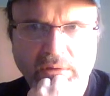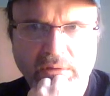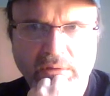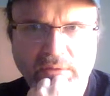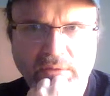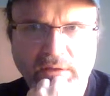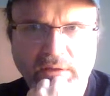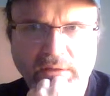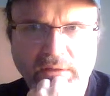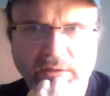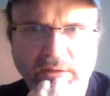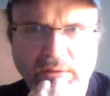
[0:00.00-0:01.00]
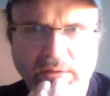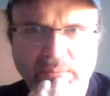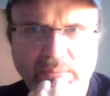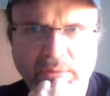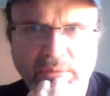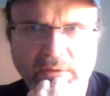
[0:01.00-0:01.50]
The idea
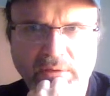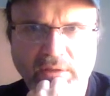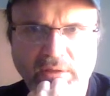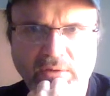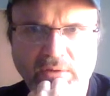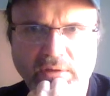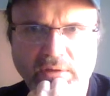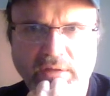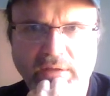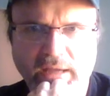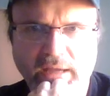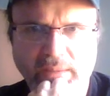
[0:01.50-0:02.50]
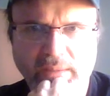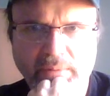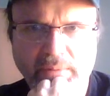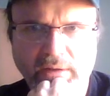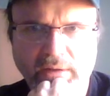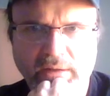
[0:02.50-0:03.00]
being that you can tap
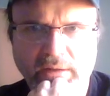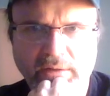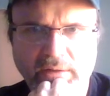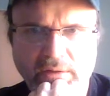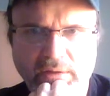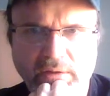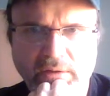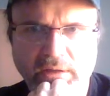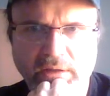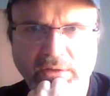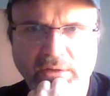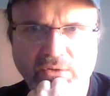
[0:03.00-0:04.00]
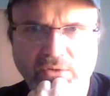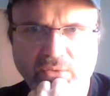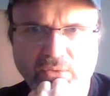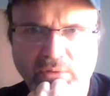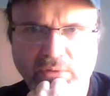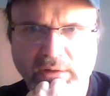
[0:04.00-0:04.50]
on a
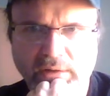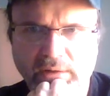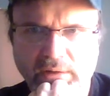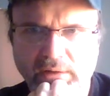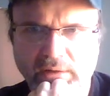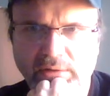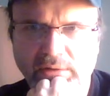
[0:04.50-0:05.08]
track, and I'll